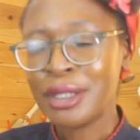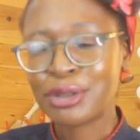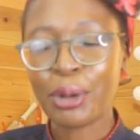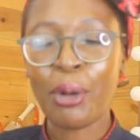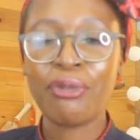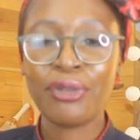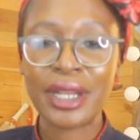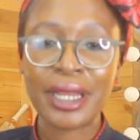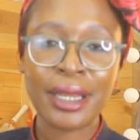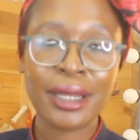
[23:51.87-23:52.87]
So
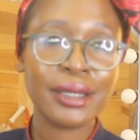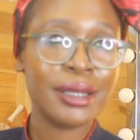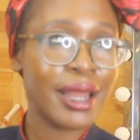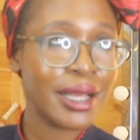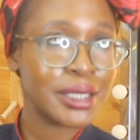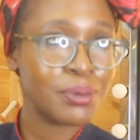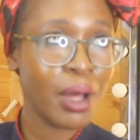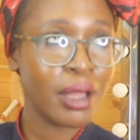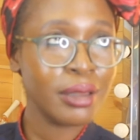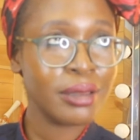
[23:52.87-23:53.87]
hopefully next
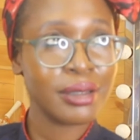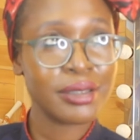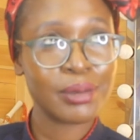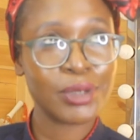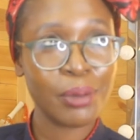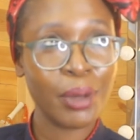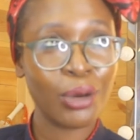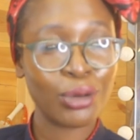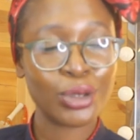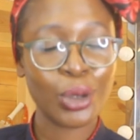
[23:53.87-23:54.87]
month, September
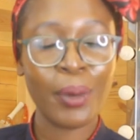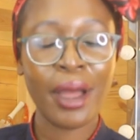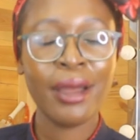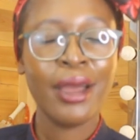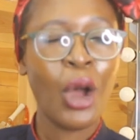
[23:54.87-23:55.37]
and October,